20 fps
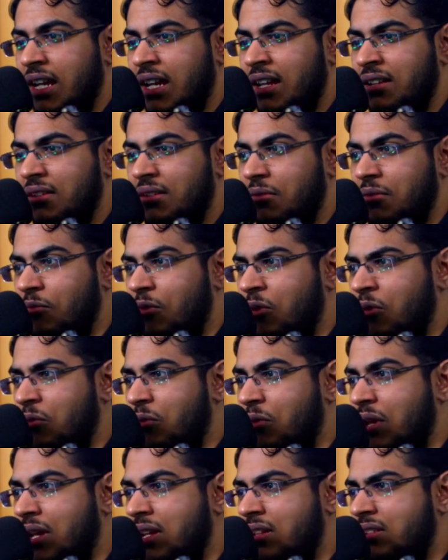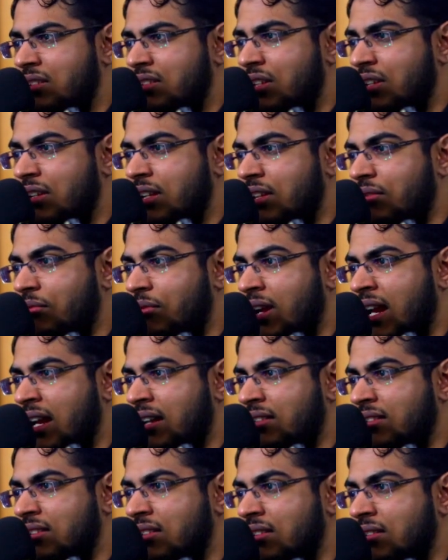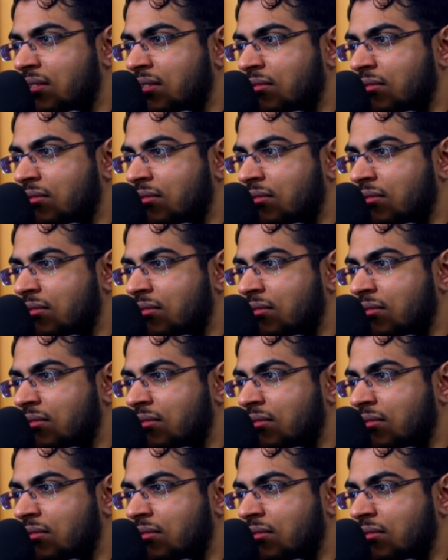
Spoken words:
And whoa, another thing is ranked.